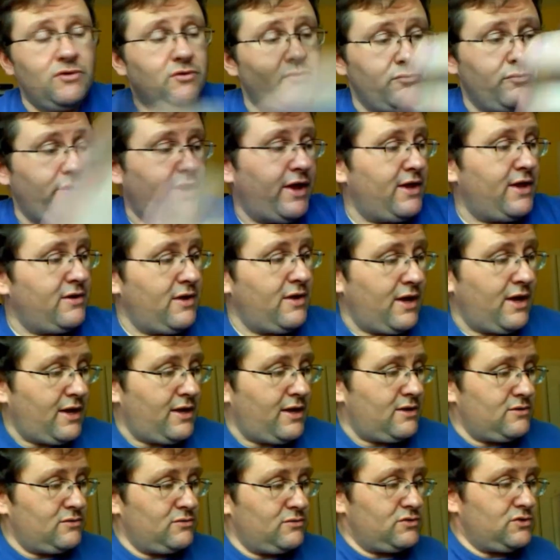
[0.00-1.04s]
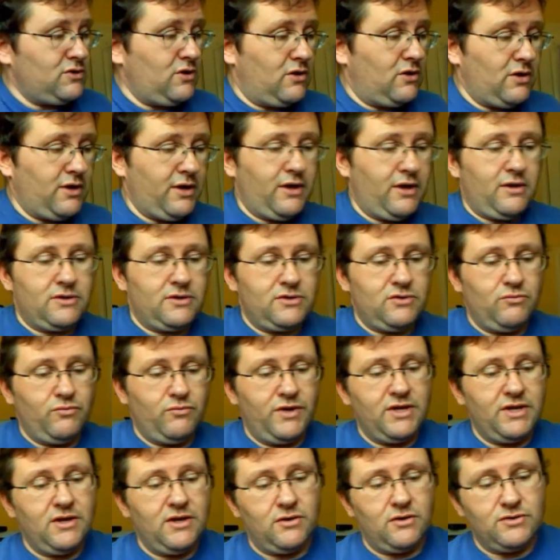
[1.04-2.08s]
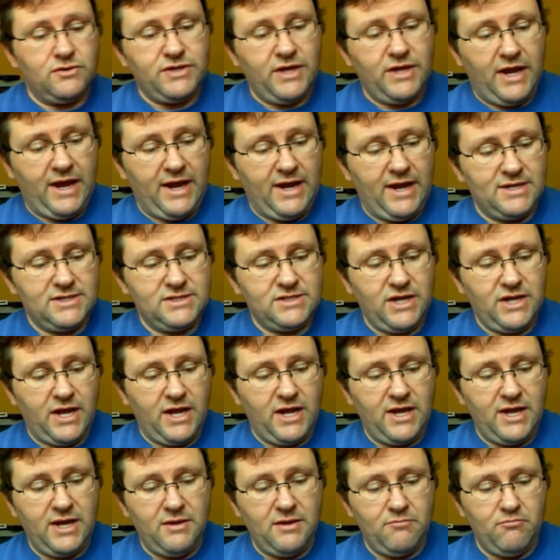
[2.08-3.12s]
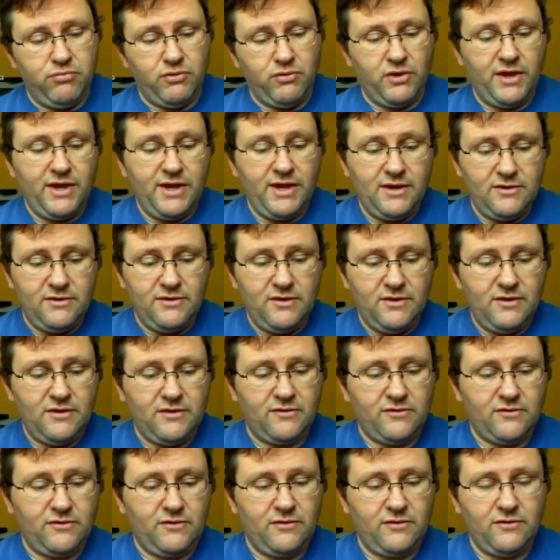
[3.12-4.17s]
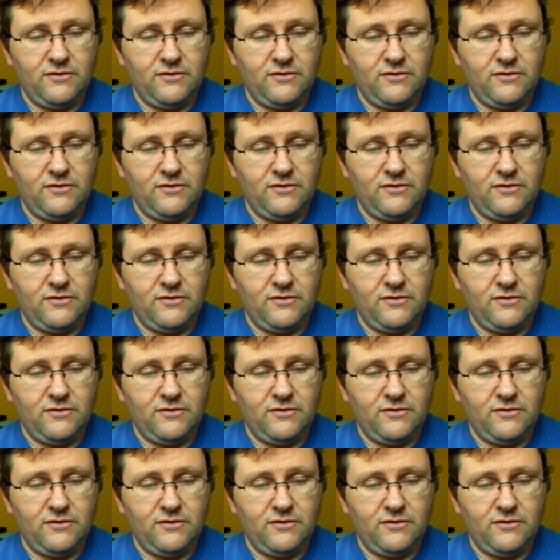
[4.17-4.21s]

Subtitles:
read to Windows as a blank disc.